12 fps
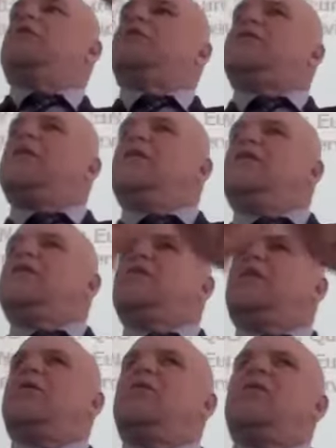skills am
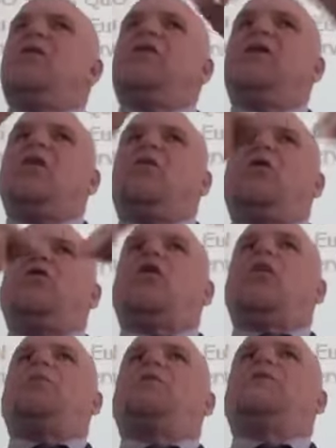I doing? What
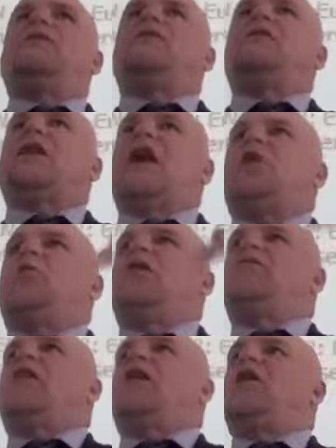competencies? How do I
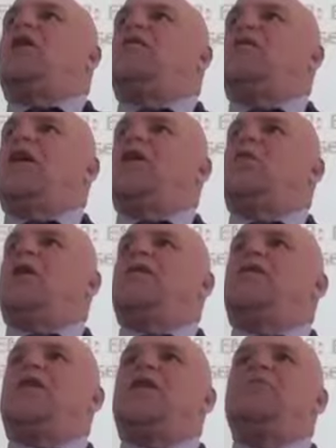
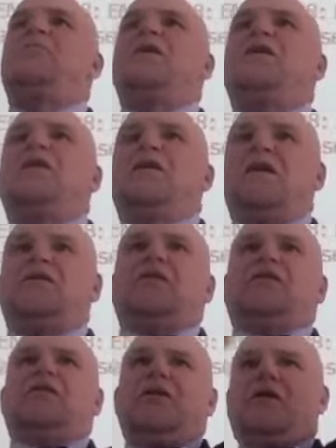evaluate them?
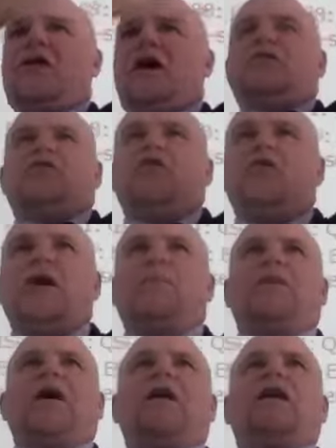Etc. I have to do that
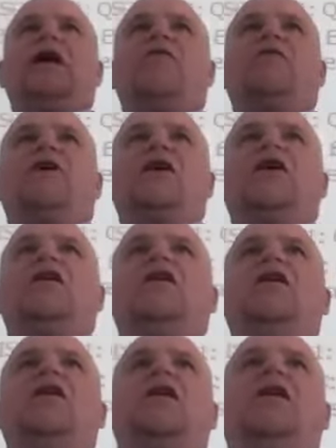planning every year.
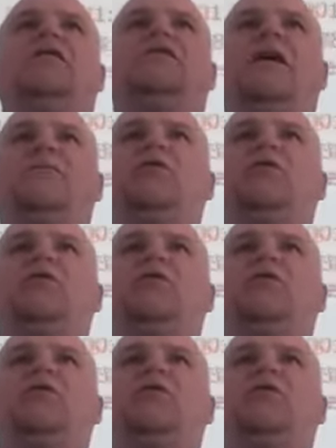And some